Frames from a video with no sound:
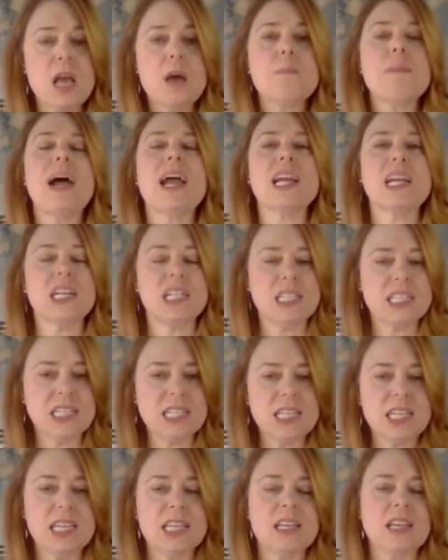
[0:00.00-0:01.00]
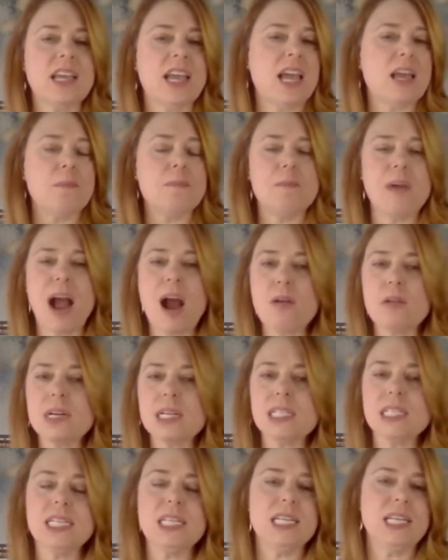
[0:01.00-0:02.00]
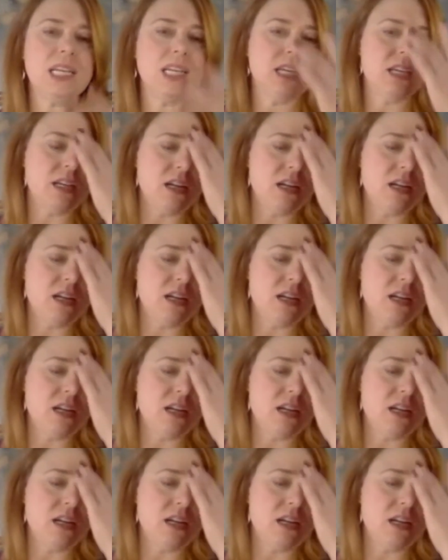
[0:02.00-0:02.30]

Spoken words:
by cleaning and power cleaning